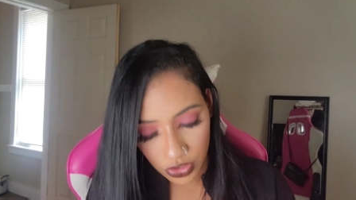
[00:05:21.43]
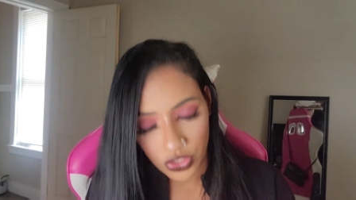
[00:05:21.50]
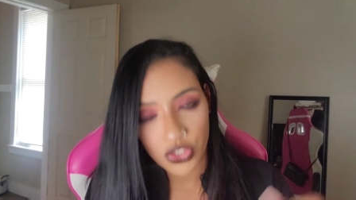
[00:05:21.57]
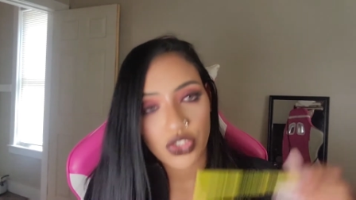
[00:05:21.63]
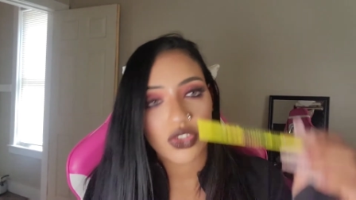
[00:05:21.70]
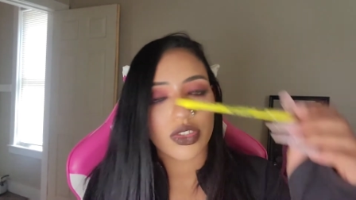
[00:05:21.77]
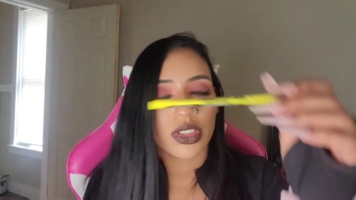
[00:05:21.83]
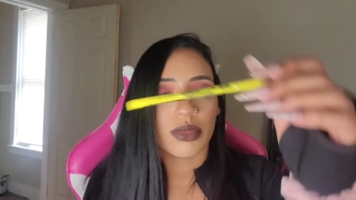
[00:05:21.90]

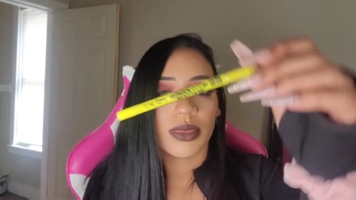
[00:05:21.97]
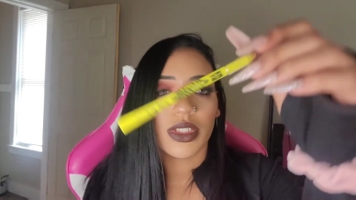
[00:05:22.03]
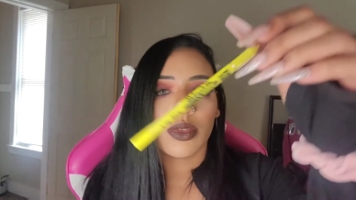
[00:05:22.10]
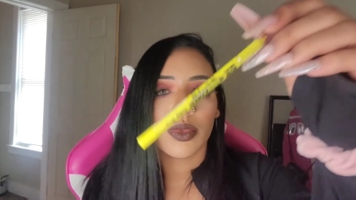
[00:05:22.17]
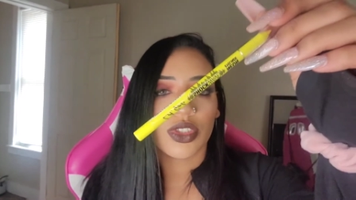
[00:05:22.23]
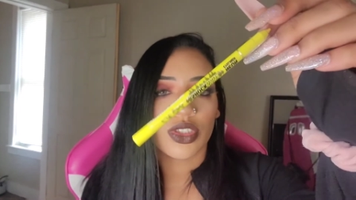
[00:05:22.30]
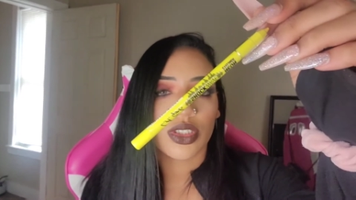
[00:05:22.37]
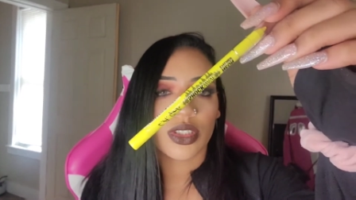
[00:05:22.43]

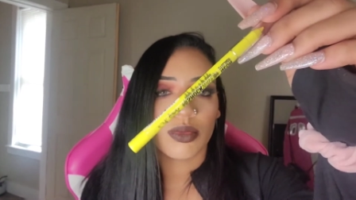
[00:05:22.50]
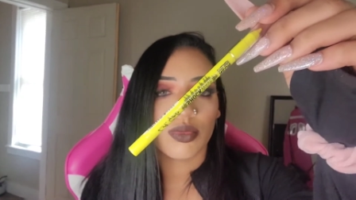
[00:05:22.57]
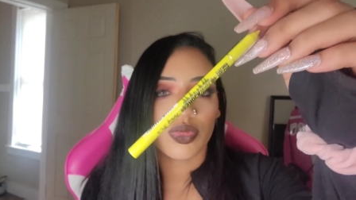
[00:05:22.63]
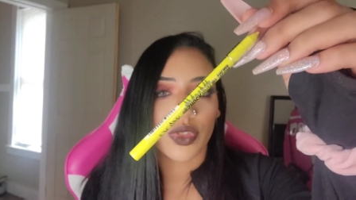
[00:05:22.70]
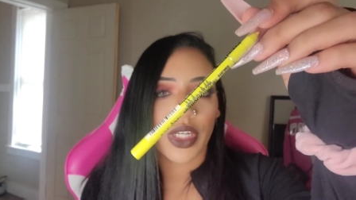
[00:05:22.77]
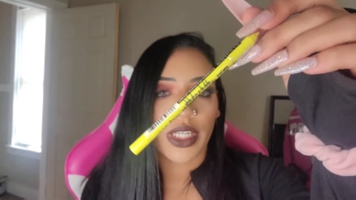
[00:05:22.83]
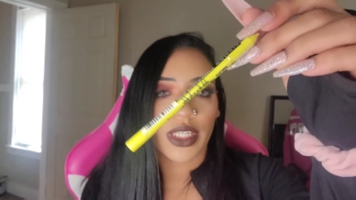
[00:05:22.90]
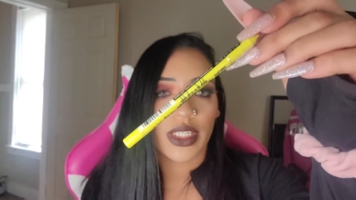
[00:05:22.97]
Screamin', which is a
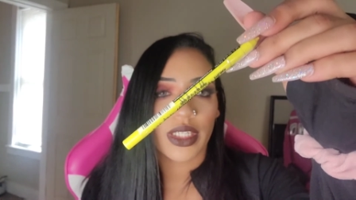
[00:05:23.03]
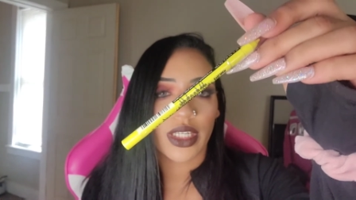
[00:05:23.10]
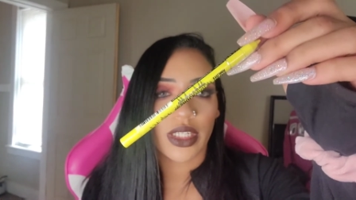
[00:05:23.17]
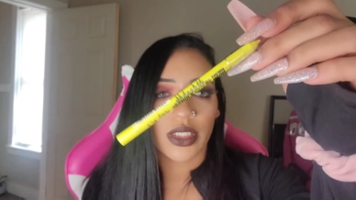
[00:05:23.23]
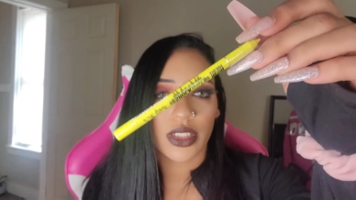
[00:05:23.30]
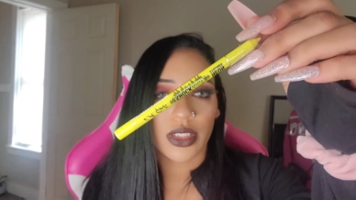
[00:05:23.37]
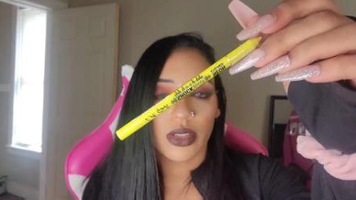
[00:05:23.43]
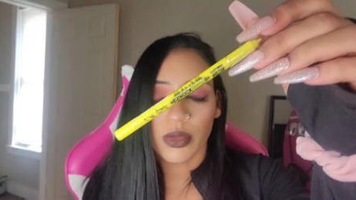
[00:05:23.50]
bright
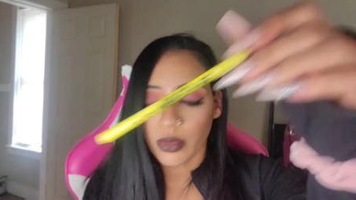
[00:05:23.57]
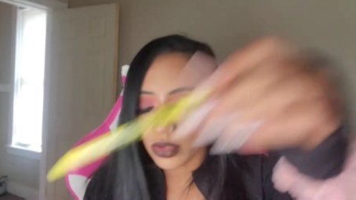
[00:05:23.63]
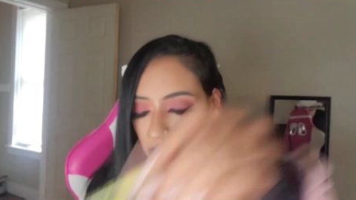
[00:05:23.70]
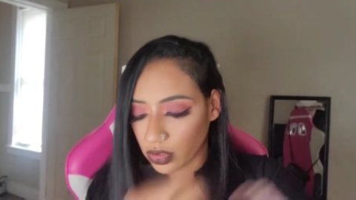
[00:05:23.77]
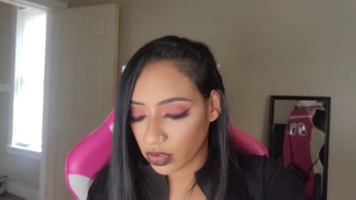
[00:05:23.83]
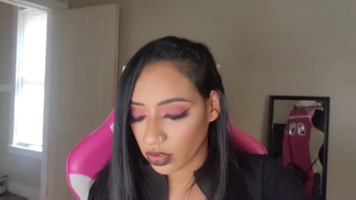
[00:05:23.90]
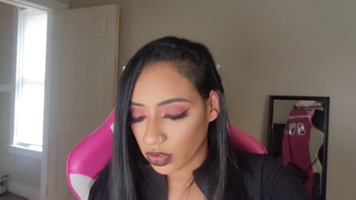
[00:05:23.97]
yellow.